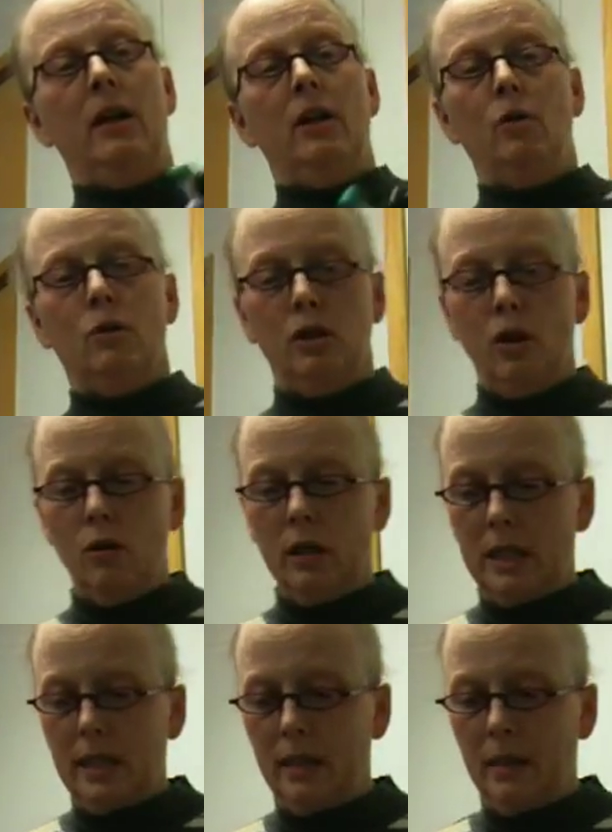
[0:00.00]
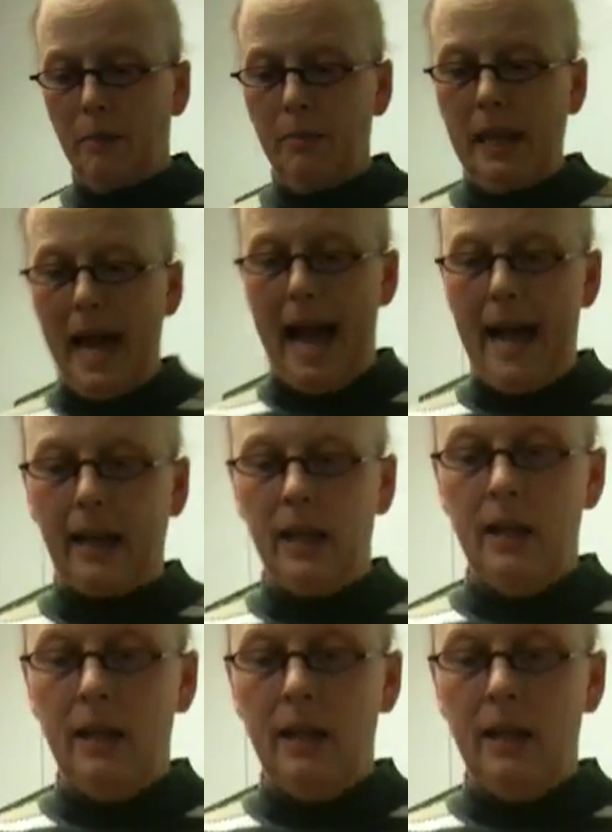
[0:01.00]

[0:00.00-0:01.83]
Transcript: you will notice that the black